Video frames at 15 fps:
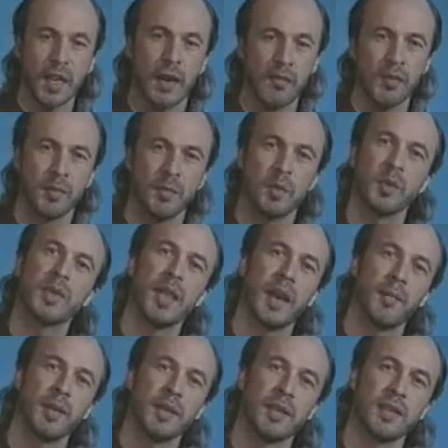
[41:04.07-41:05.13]
comfortable with
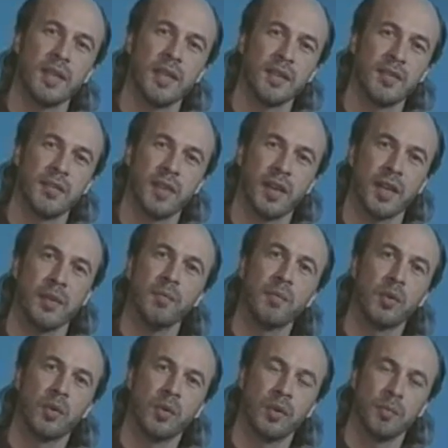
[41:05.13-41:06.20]
that, because it is a very
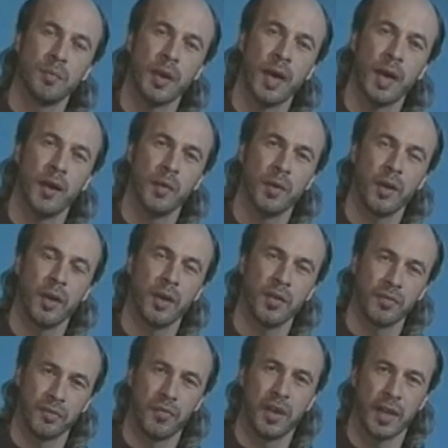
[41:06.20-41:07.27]
important part of
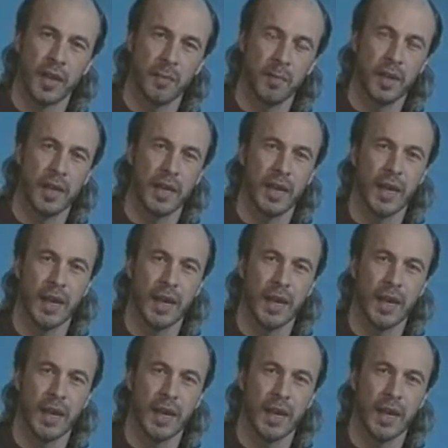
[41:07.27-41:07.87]
reggae playing.